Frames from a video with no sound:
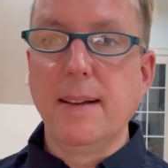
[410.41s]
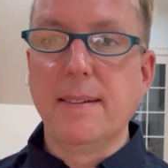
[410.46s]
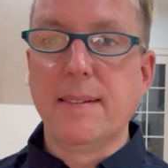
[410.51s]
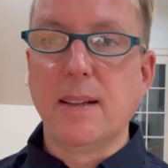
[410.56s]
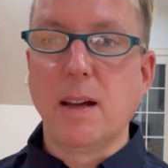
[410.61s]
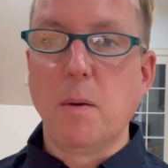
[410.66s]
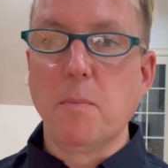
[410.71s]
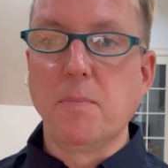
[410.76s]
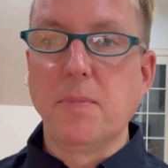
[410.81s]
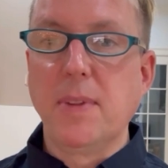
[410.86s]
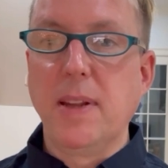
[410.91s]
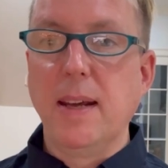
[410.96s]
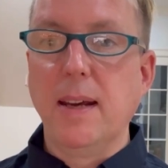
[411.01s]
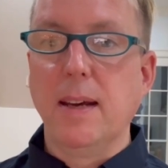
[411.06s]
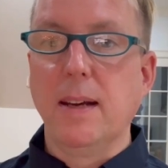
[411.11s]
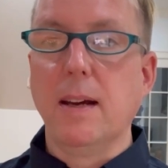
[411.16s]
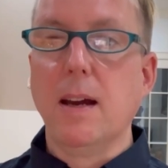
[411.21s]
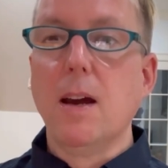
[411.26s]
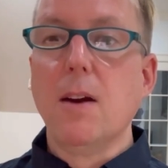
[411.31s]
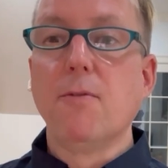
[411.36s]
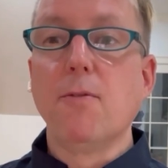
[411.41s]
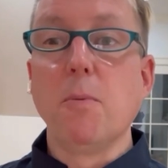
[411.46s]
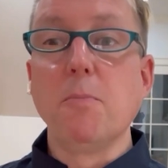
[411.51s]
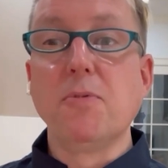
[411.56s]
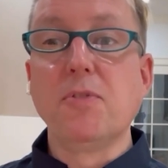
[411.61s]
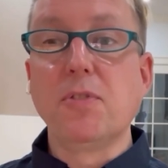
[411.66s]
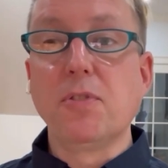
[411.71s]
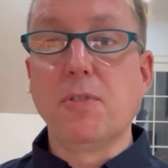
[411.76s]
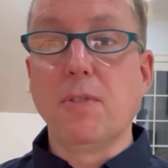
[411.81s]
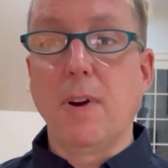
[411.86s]
something from
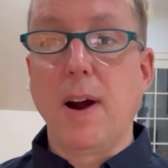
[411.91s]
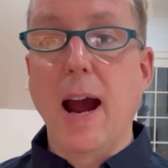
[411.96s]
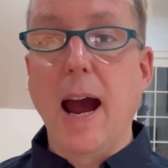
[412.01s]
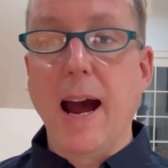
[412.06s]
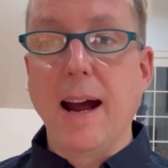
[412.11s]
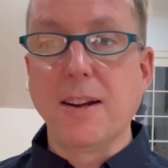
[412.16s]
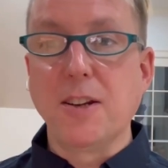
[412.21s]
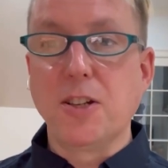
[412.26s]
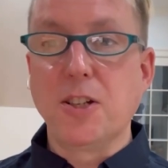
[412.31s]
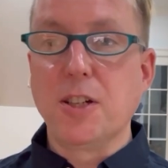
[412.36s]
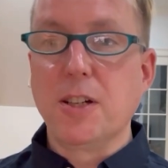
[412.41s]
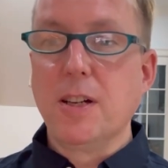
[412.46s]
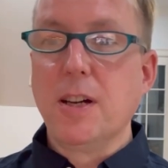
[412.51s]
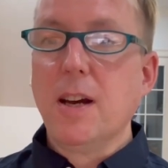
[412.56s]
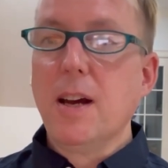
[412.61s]
scratch